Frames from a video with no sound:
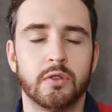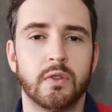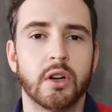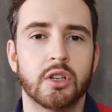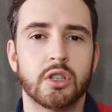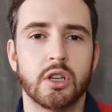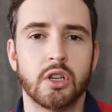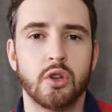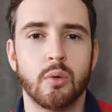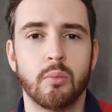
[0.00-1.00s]
functioning
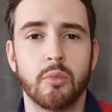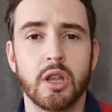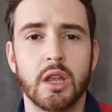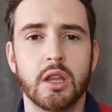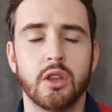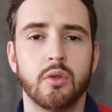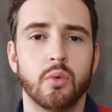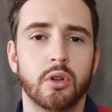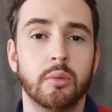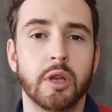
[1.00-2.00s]
human being, you
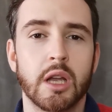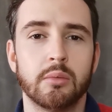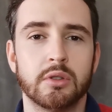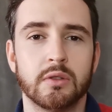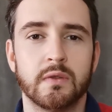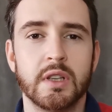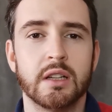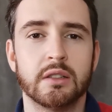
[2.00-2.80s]
will be able to feel.